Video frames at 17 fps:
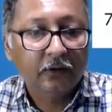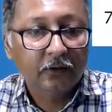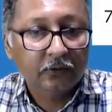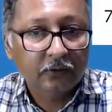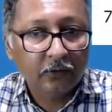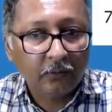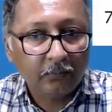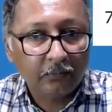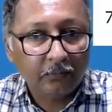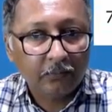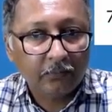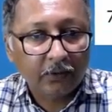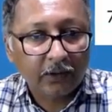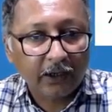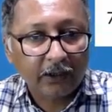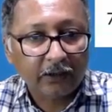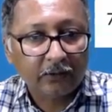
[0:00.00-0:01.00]
So
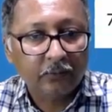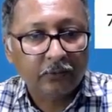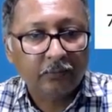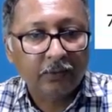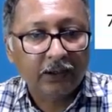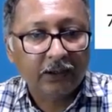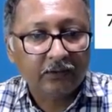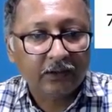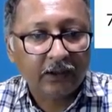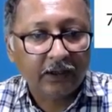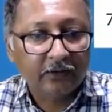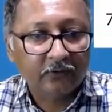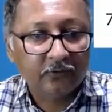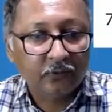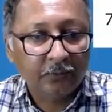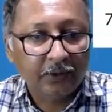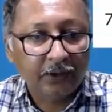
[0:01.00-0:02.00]
cash book balance has
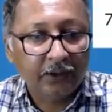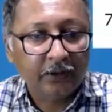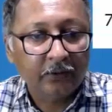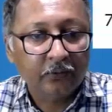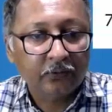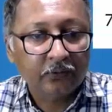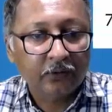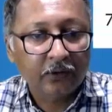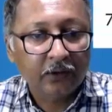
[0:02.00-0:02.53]
to be reduced.